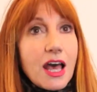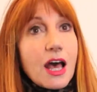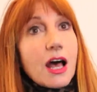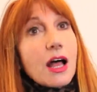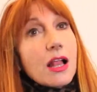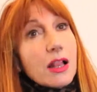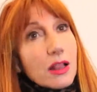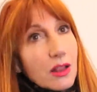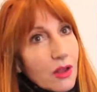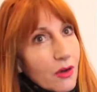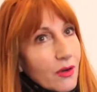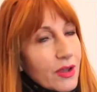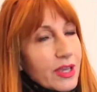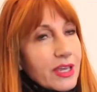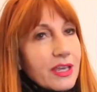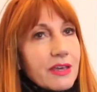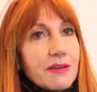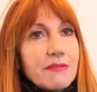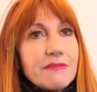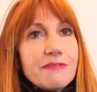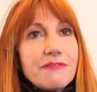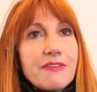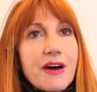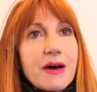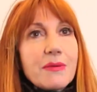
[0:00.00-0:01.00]

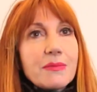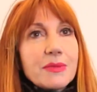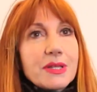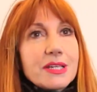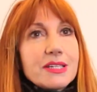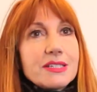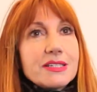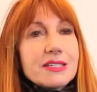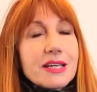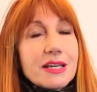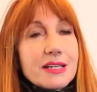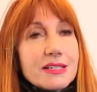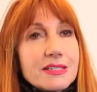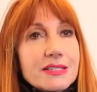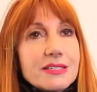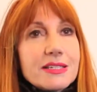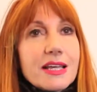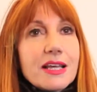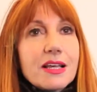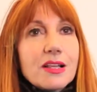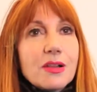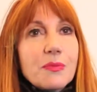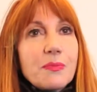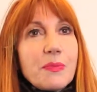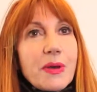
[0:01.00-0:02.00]
low-income families and
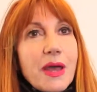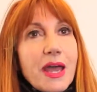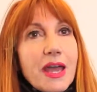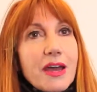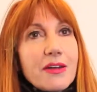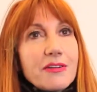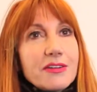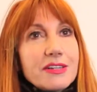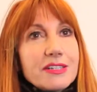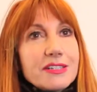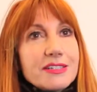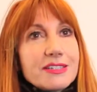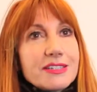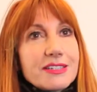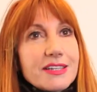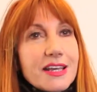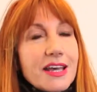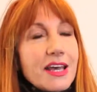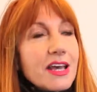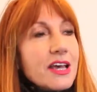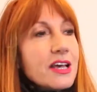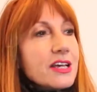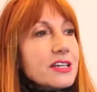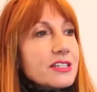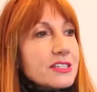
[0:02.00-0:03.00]
single parents.
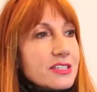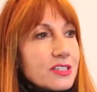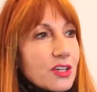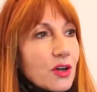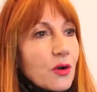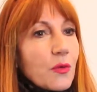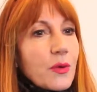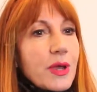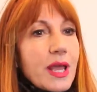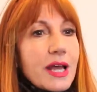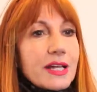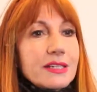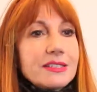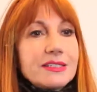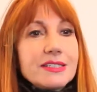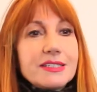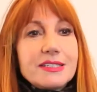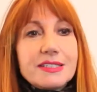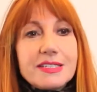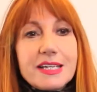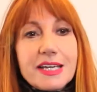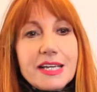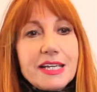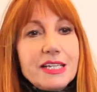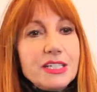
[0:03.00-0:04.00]
So we had to
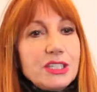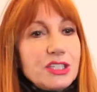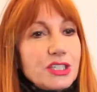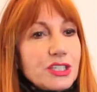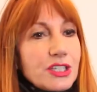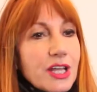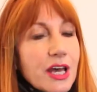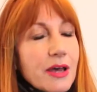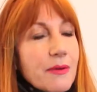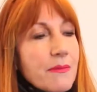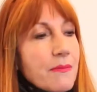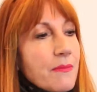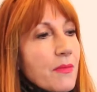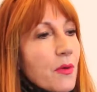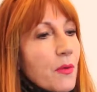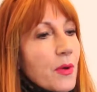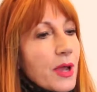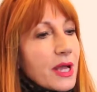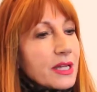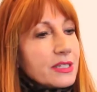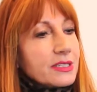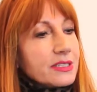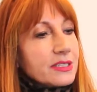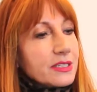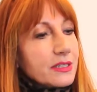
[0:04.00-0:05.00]
teach them, we
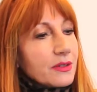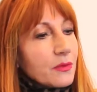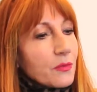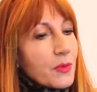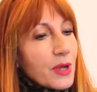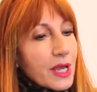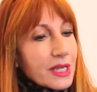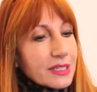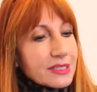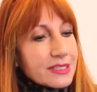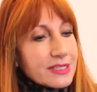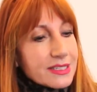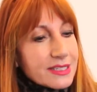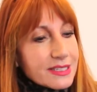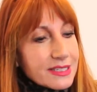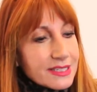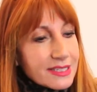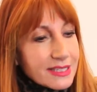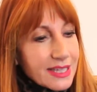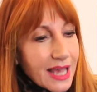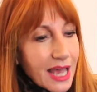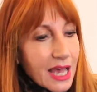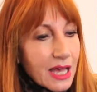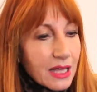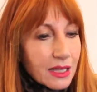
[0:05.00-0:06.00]
had to
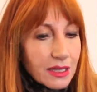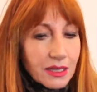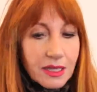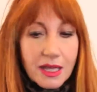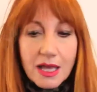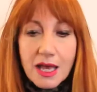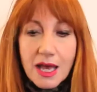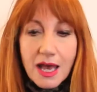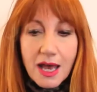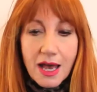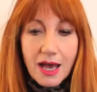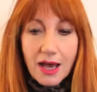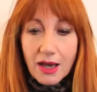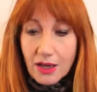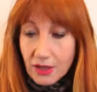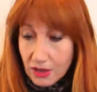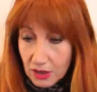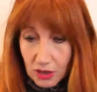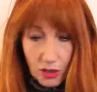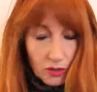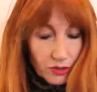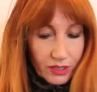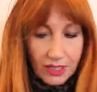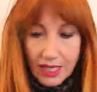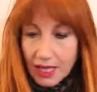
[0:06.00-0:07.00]
sell. It
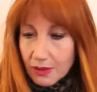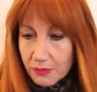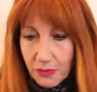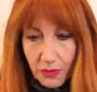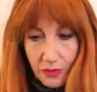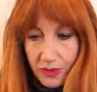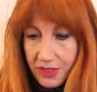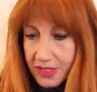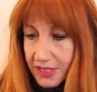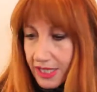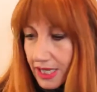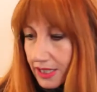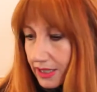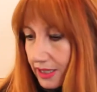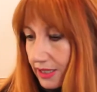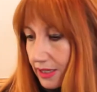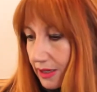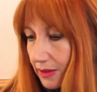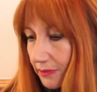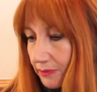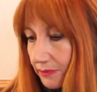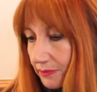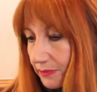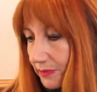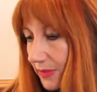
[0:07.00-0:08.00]
looked like we were selling
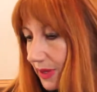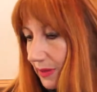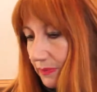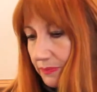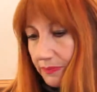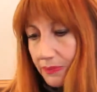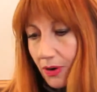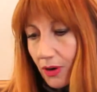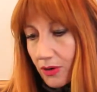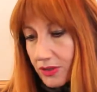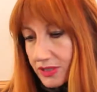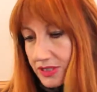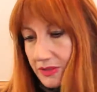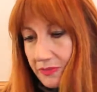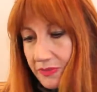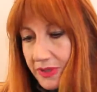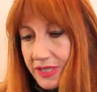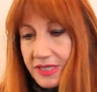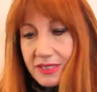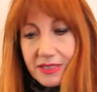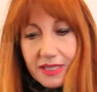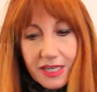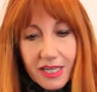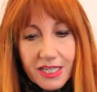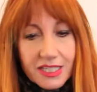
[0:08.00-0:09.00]
a box of
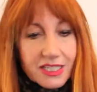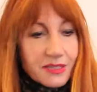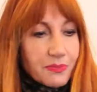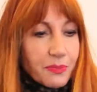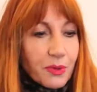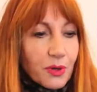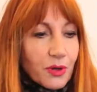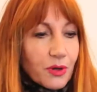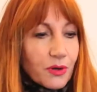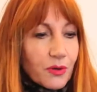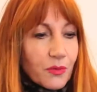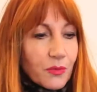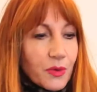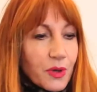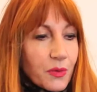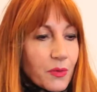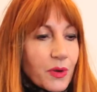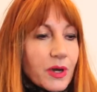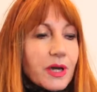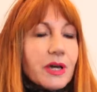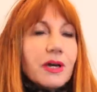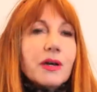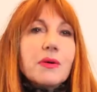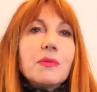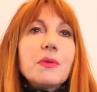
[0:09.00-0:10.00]
biscuits, but we
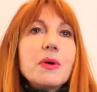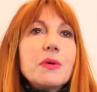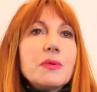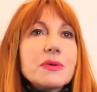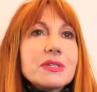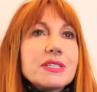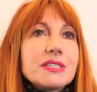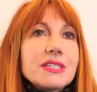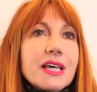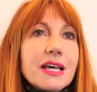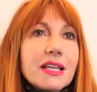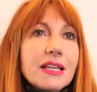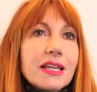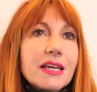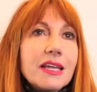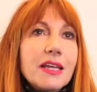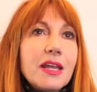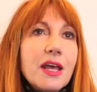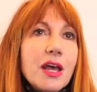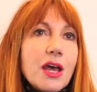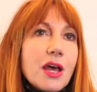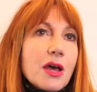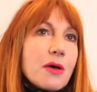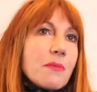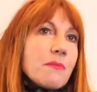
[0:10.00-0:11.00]
weren't. We were
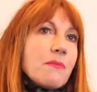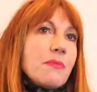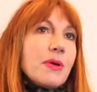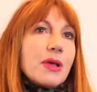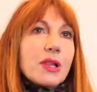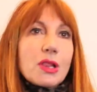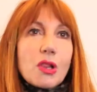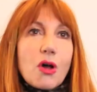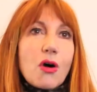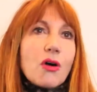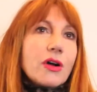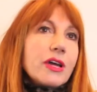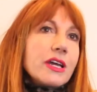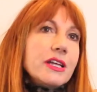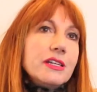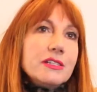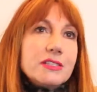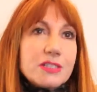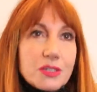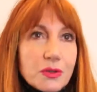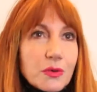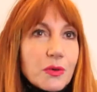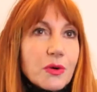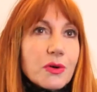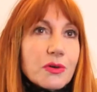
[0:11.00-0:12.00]
selling belonging
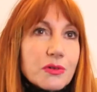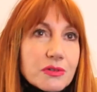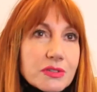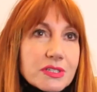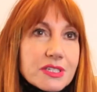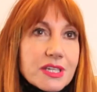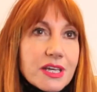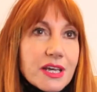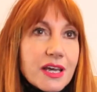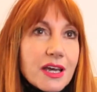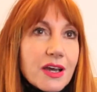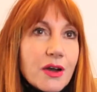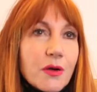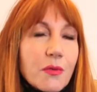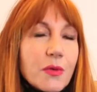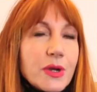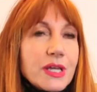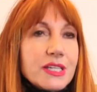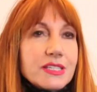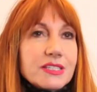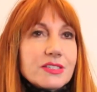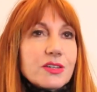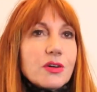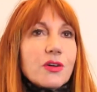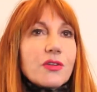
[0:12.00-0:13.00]
to us.
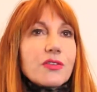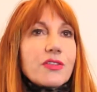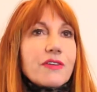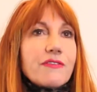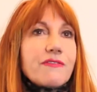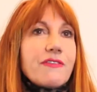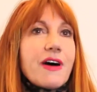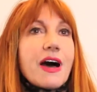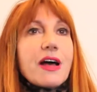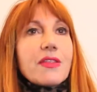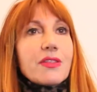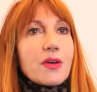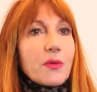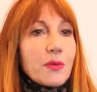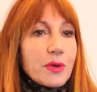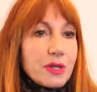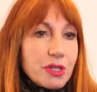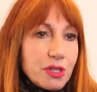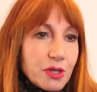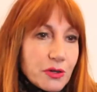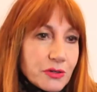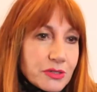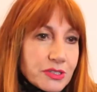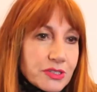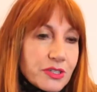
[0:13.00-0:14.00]
We sold the fact that
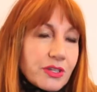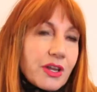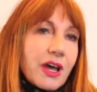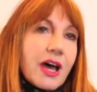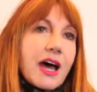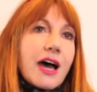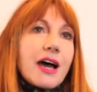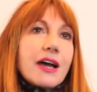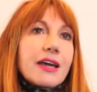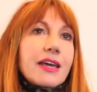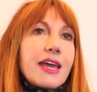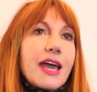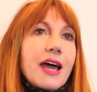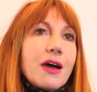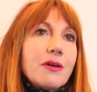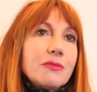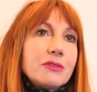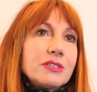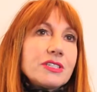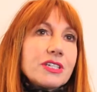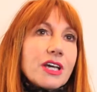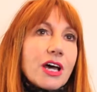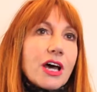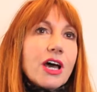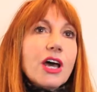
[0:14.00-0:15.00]
when you stood at our
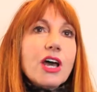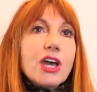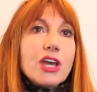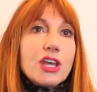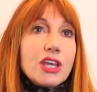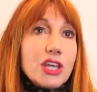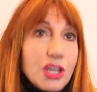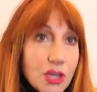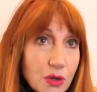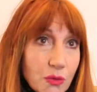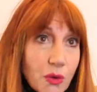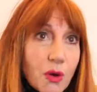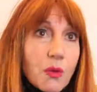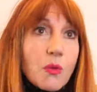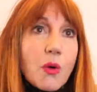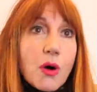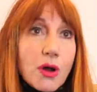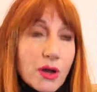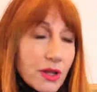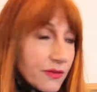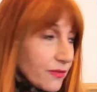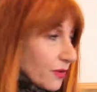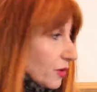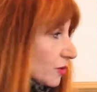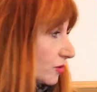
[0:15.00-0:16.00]
counter, you were
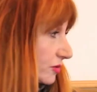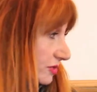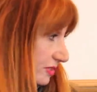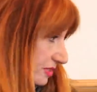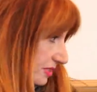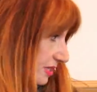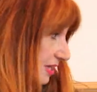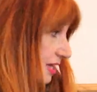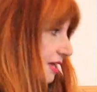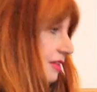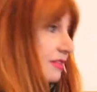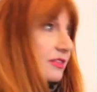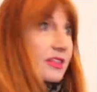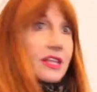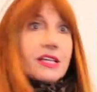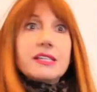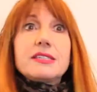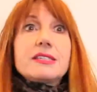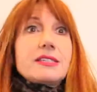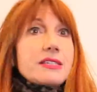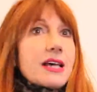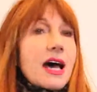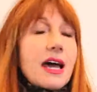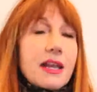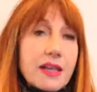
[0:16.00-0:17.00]
one of us at
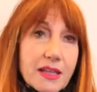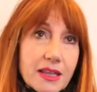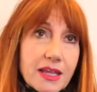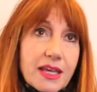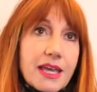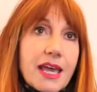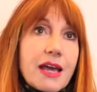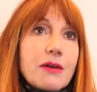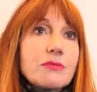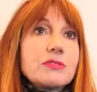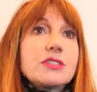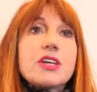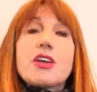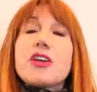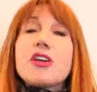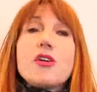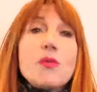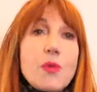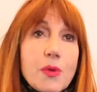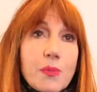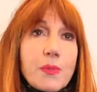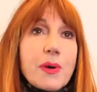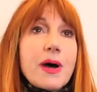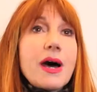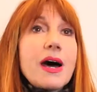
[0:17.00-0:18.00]
this side of the counter. You
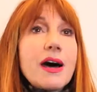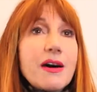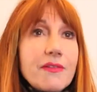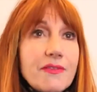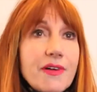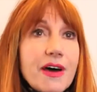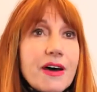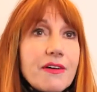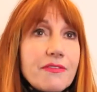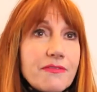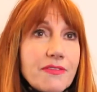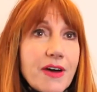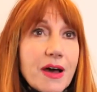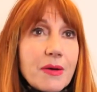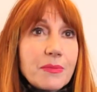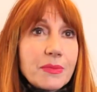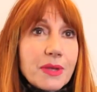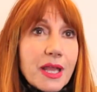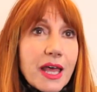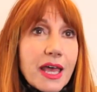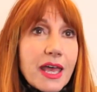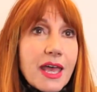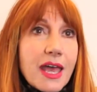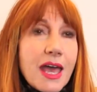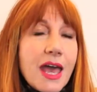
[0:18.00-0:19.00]
were part of our
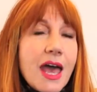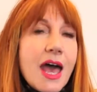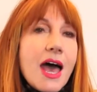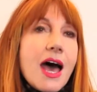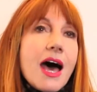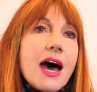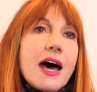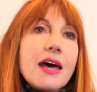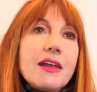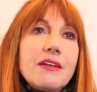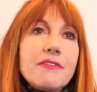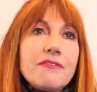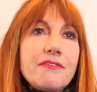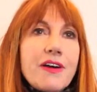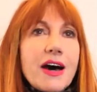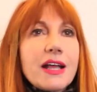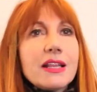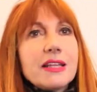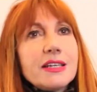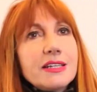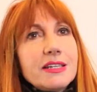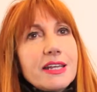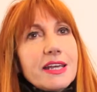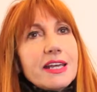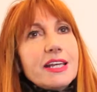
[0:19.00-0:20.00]
family. And a
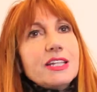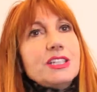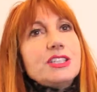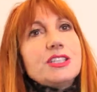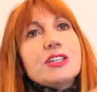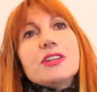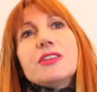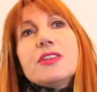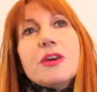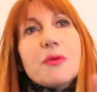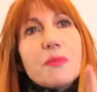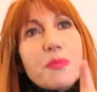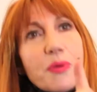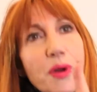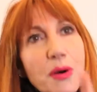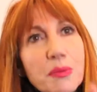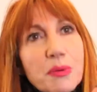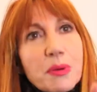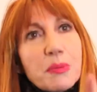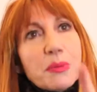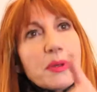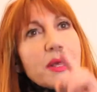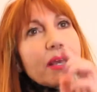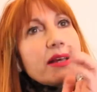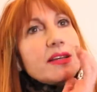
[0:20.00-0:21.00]
validation that
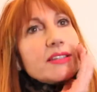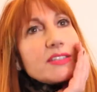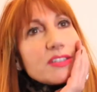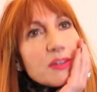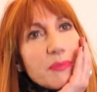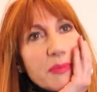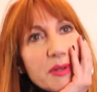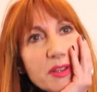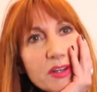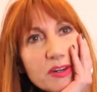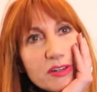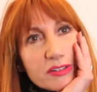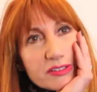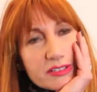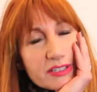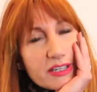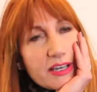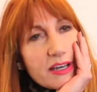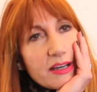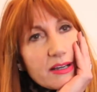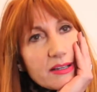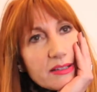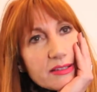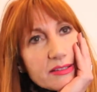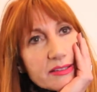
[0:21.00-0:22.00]
probably some of those
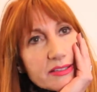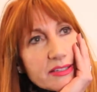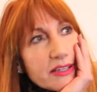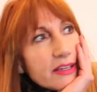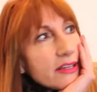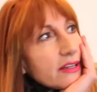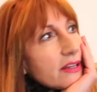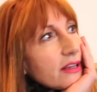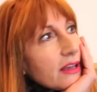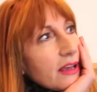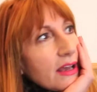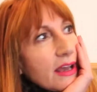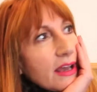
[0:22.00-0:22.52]
girls had